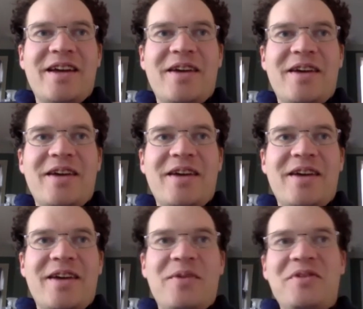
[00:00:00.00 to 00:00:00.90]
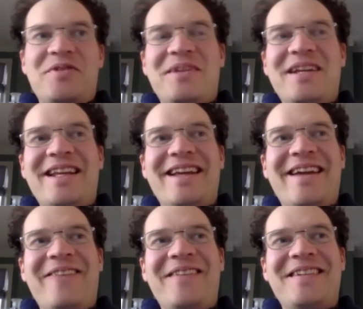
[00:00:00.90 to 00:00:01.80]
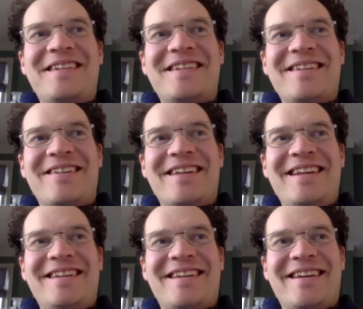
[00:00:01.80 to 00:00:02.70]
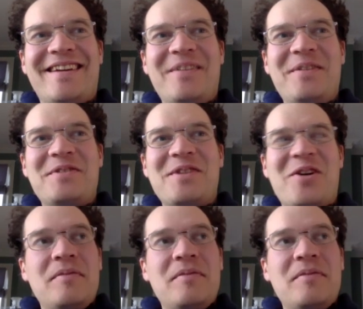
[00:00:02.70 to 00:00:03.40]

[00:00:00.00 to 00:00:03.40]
it was not easy. It was long.